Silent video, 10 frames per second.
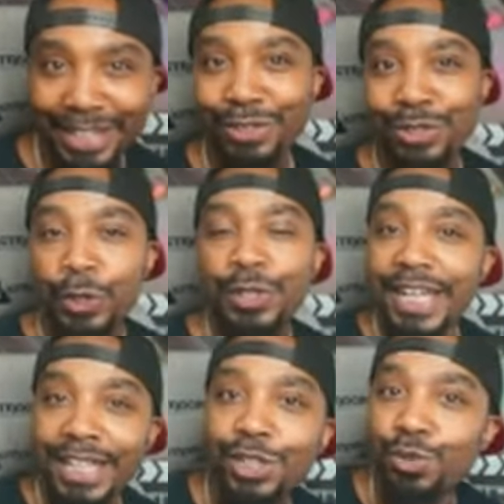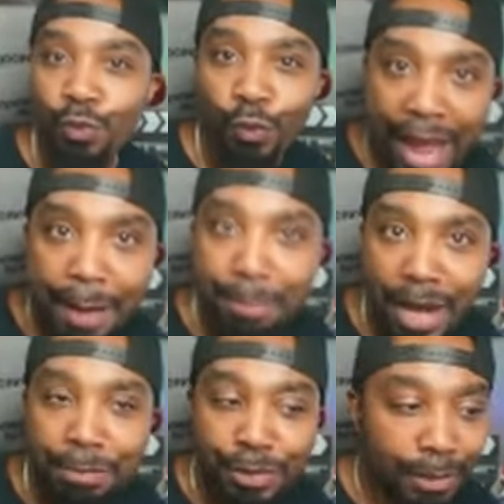else notice that this rat
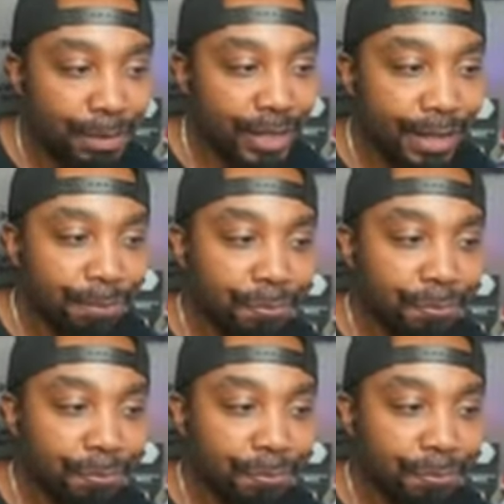popped up again?